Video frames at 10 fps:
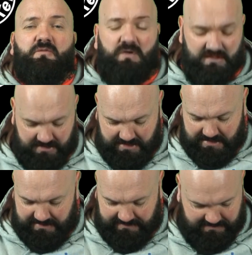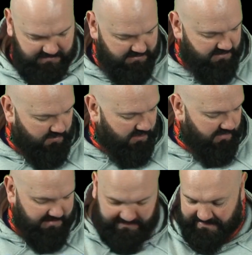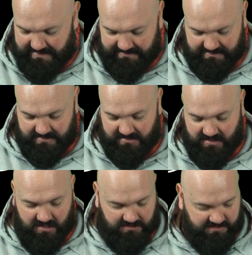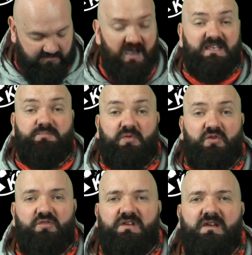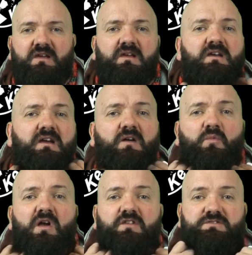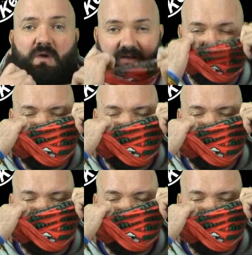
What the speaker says: which is, at the moment, this is God's Grace Book, and we also have